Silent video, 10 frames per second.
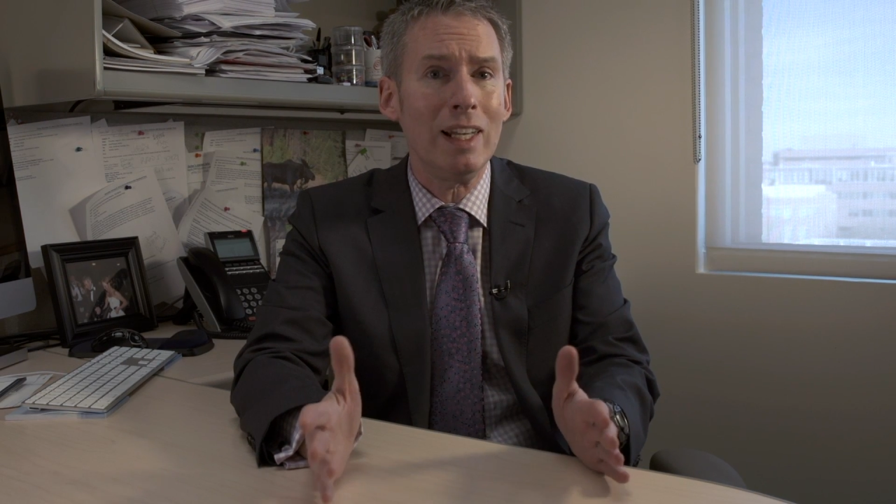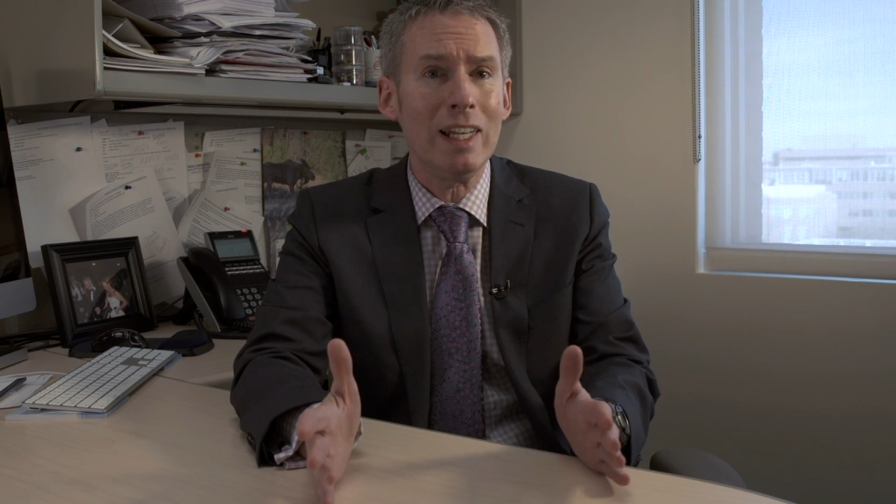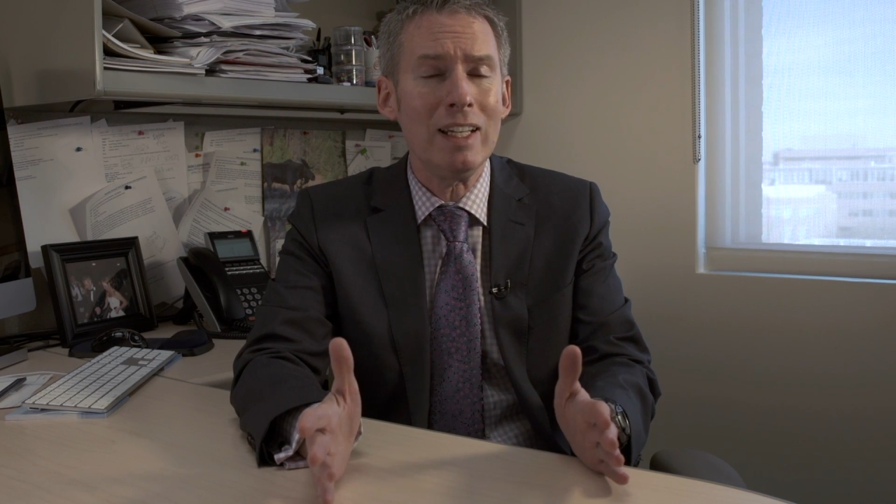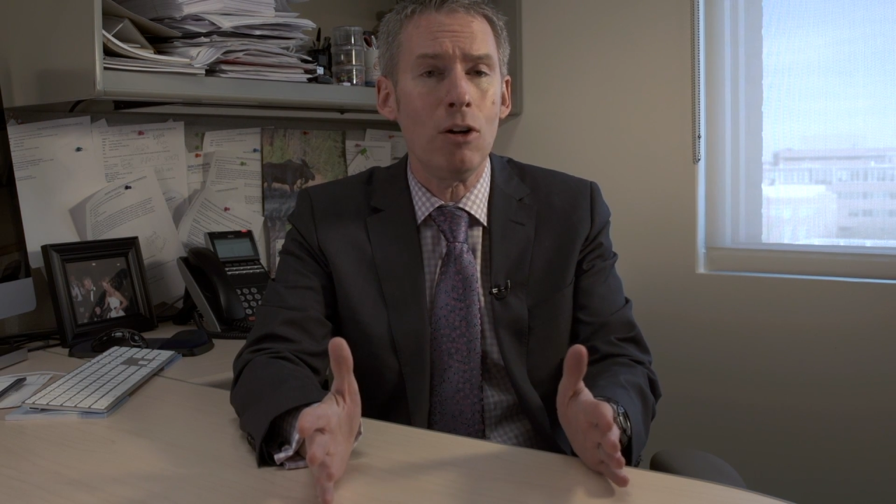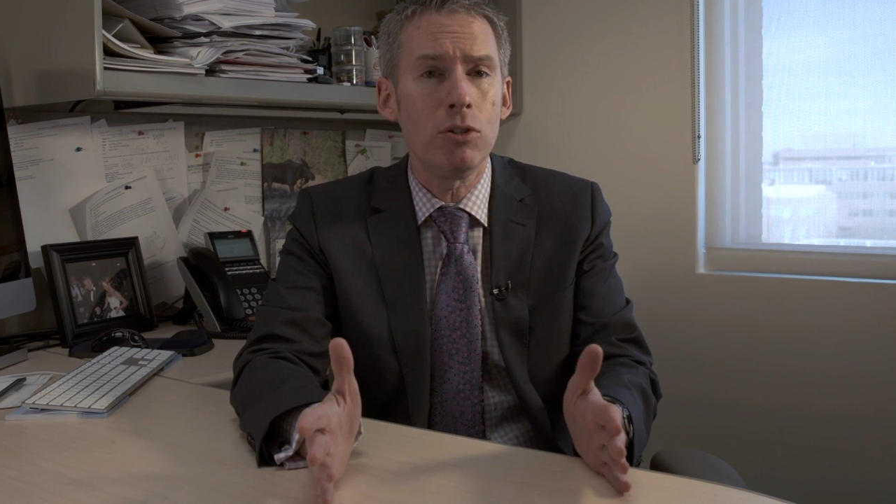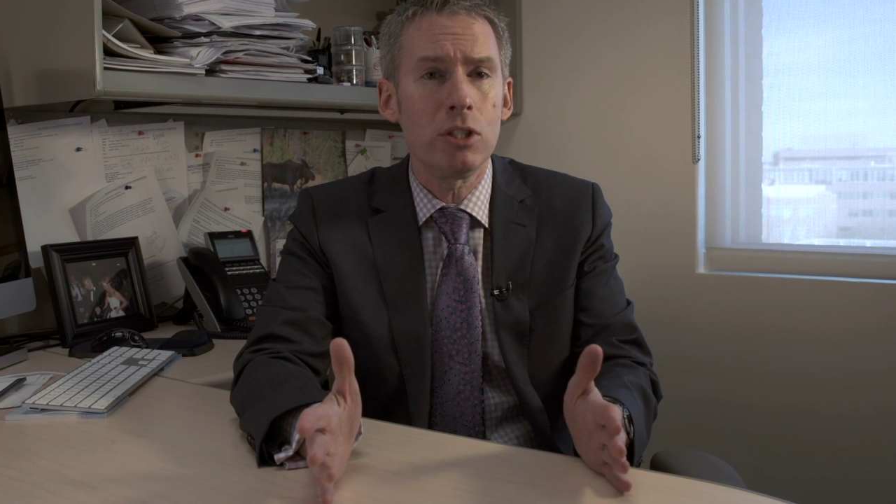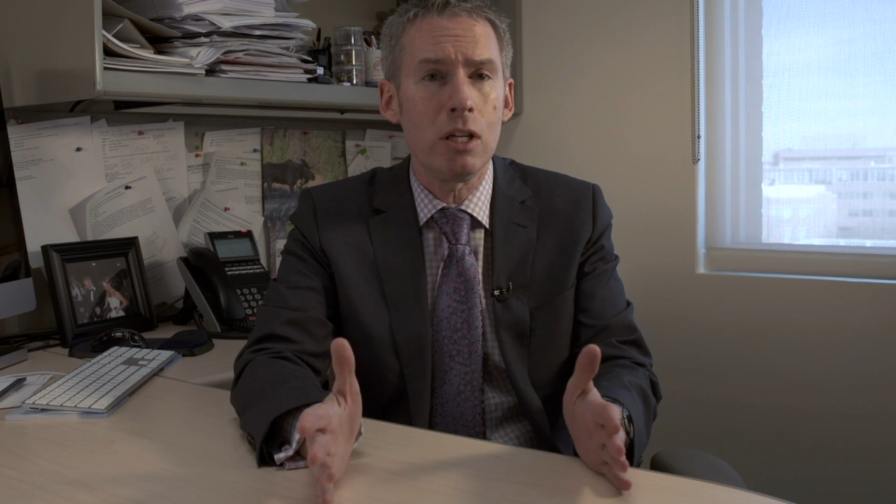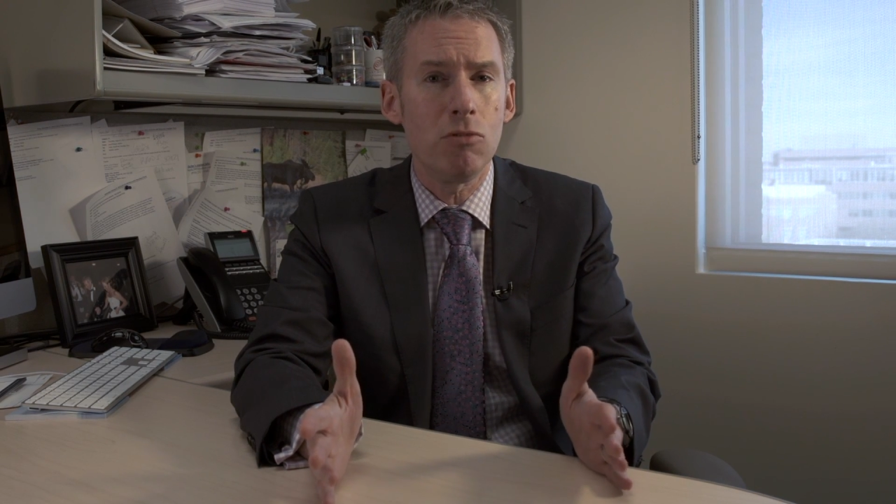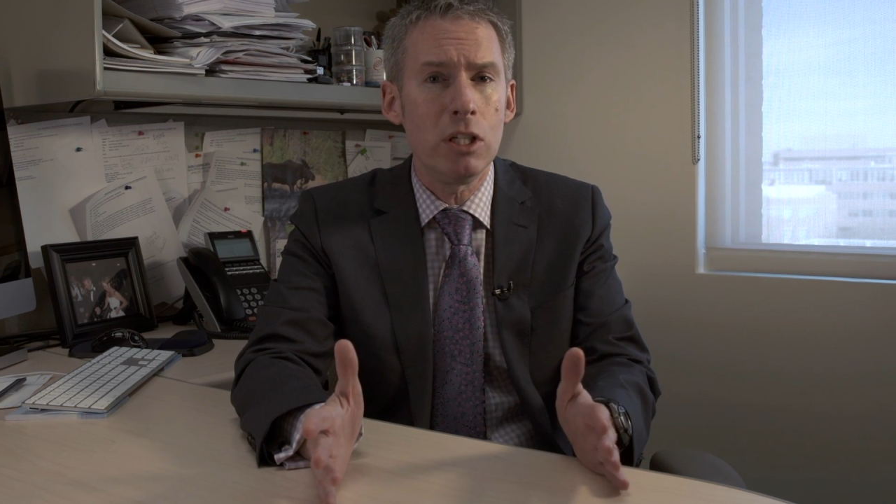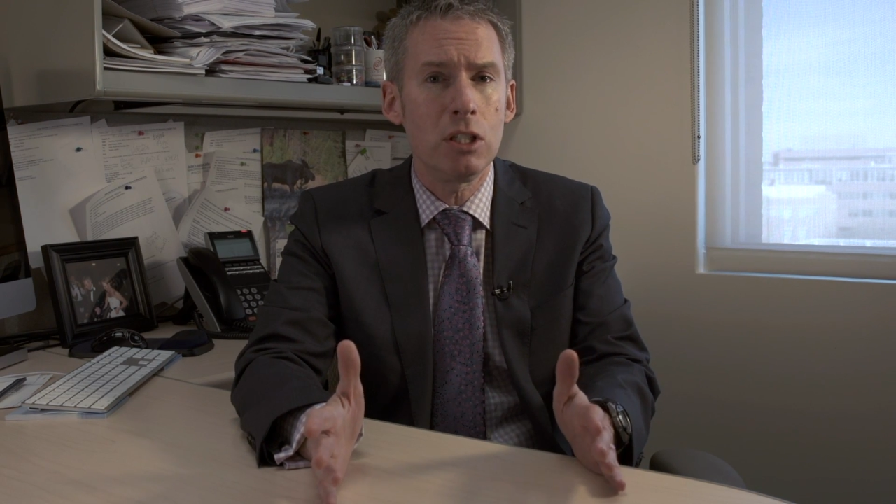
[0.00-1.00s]
a late
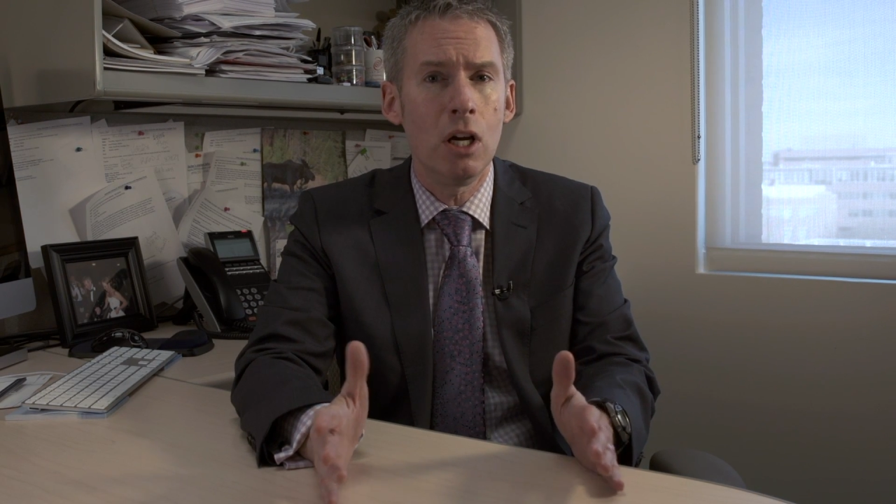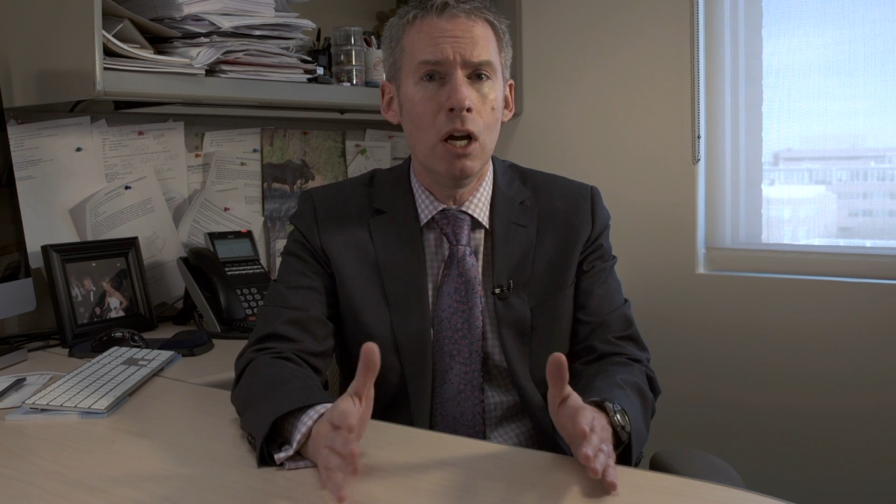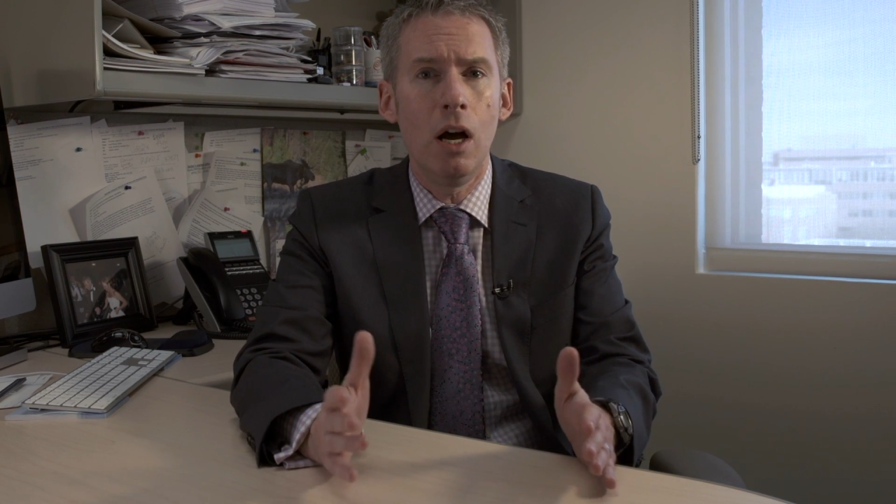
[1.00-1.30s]
onset risk